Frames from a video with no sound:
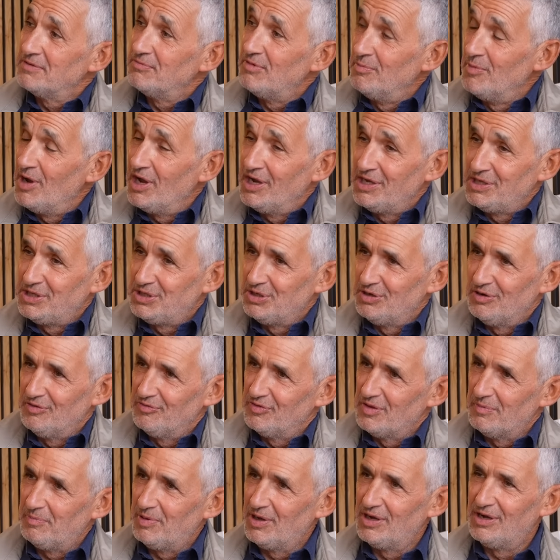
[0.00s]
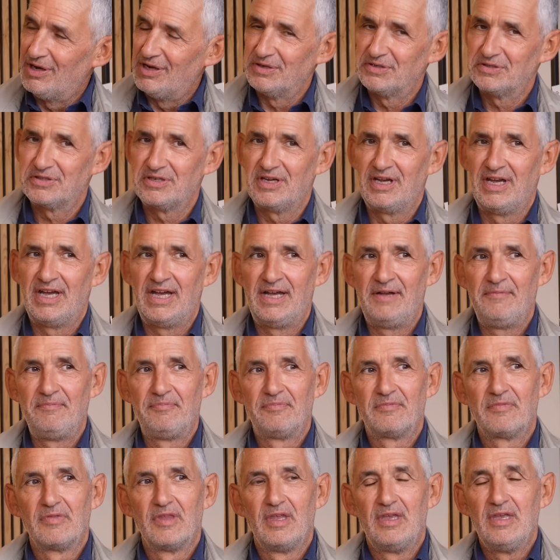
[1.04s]
remind you of the past. Yeah, um,
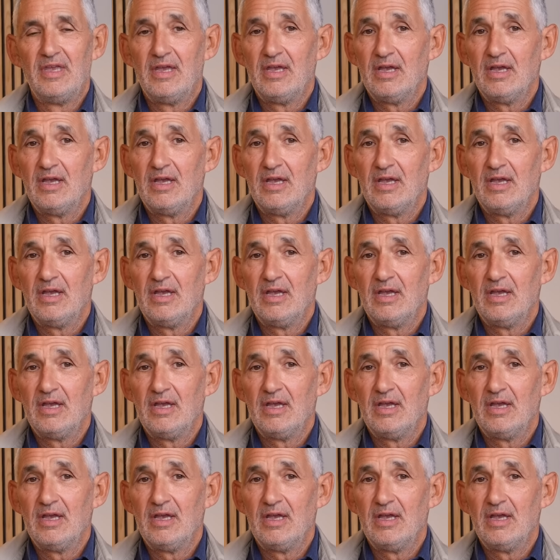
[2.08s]
yeah.